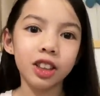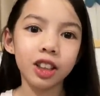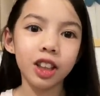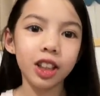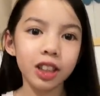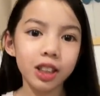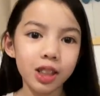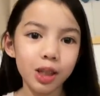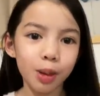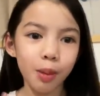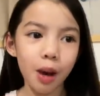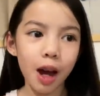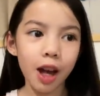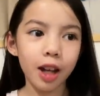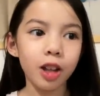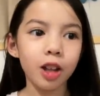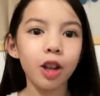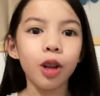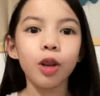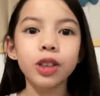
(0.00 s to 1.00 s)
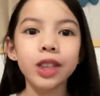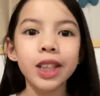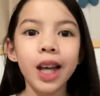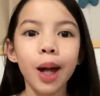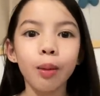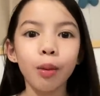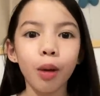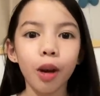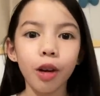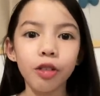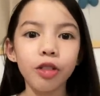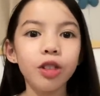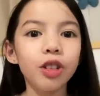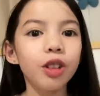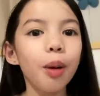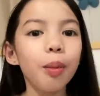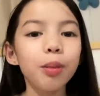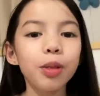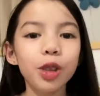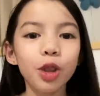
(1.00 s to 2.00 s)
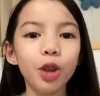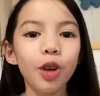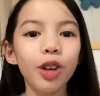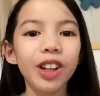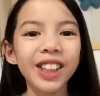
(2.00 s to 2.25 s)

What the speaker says: into my clothes I'm wearing for repertoire.